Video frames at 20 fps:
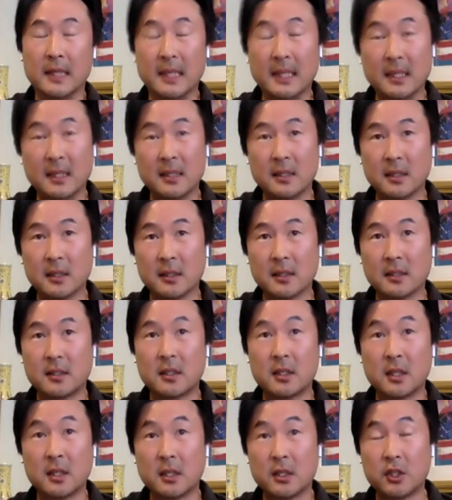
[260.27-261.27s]
easiest,
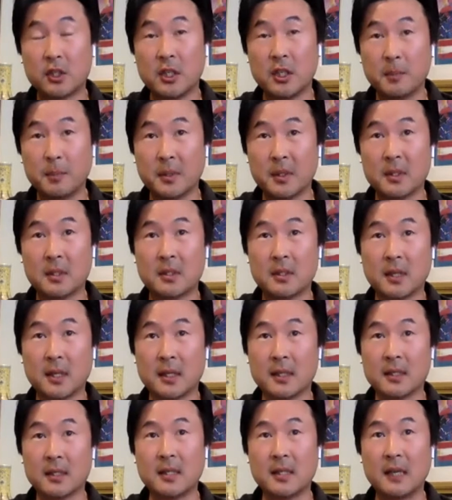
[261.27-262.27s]
cheapest,
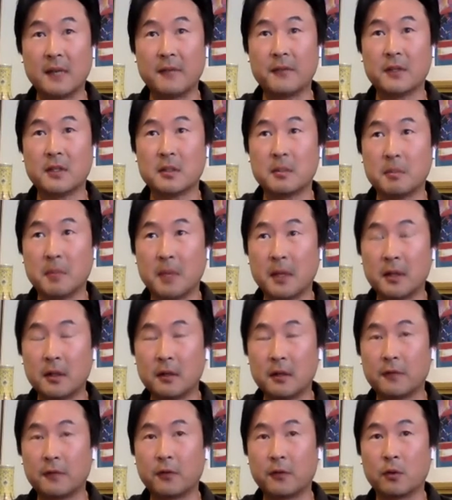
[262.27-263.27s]
and safest
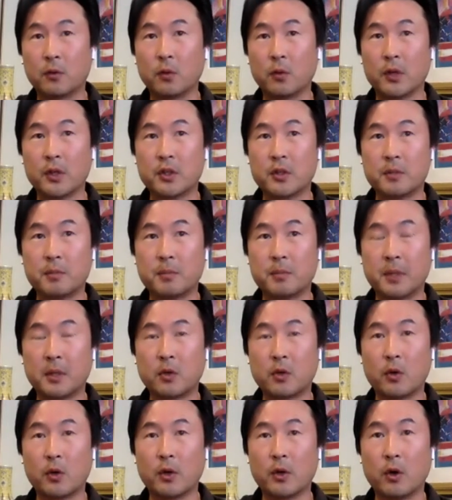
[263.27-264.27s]
method for which
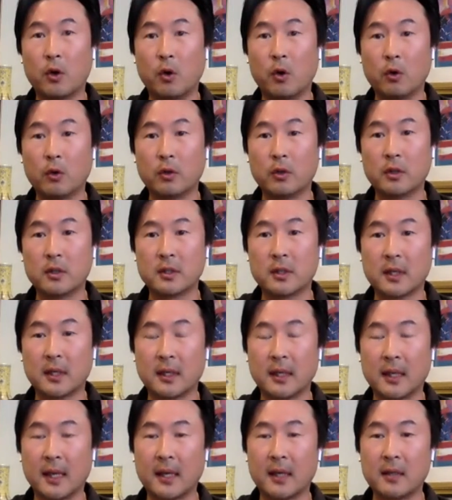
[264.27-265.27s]
Bitcoin holders
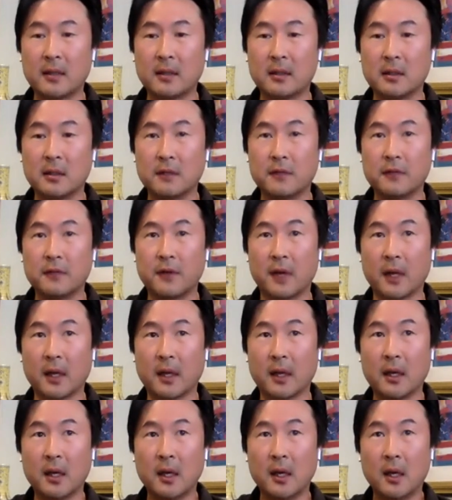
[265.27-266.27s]
can get into DeFi.
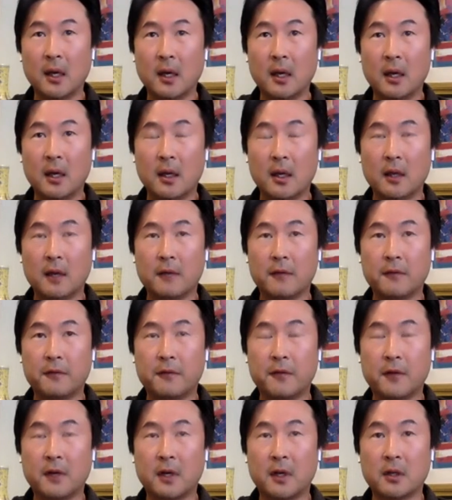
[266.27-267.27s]
If
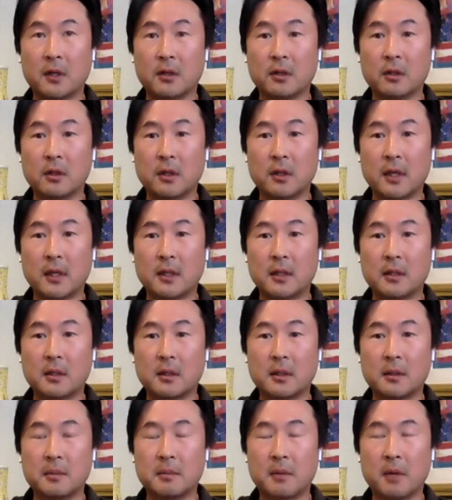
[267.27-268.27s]
you look at
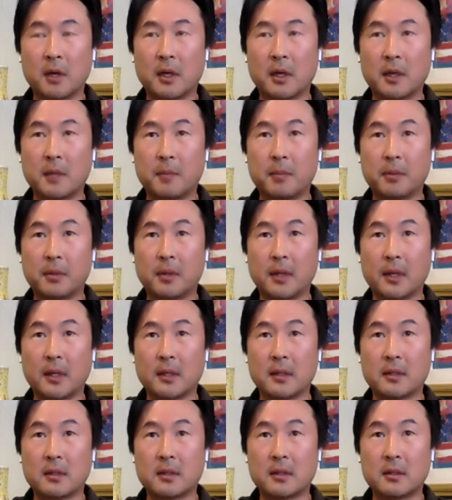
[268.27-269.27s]
the
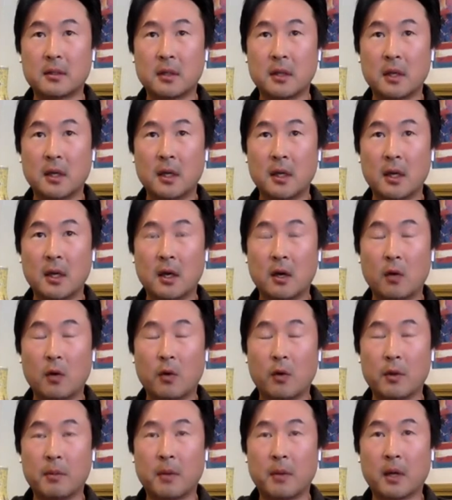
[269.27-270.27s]
marketplace
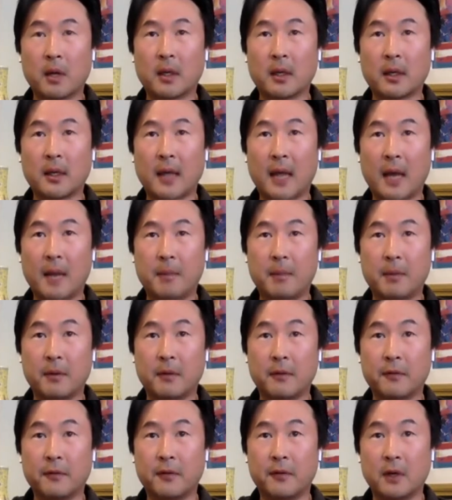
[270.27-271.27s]
or the market cap
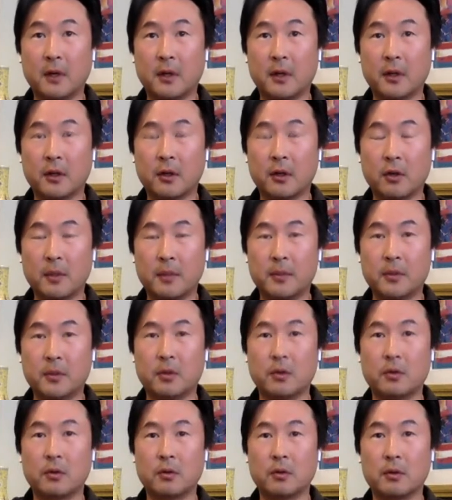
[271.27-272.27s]
of the
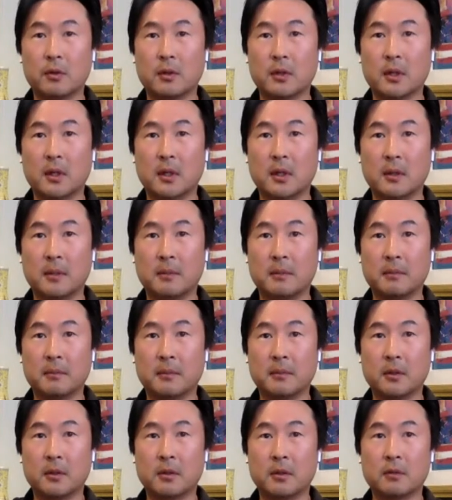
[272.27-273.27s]
crypto
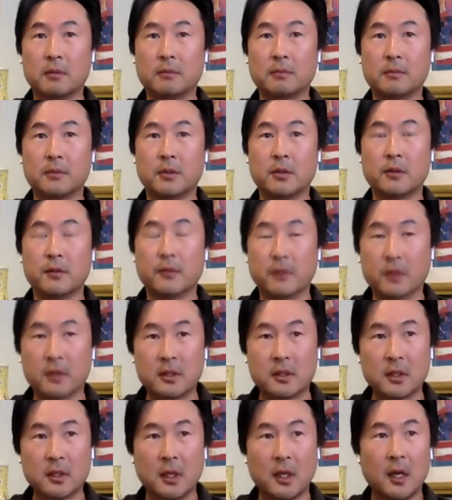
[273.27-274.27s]
universe,
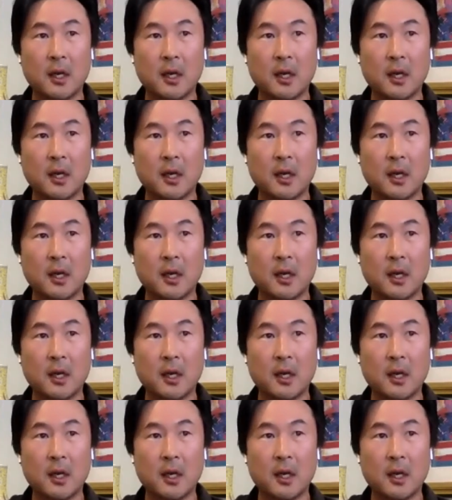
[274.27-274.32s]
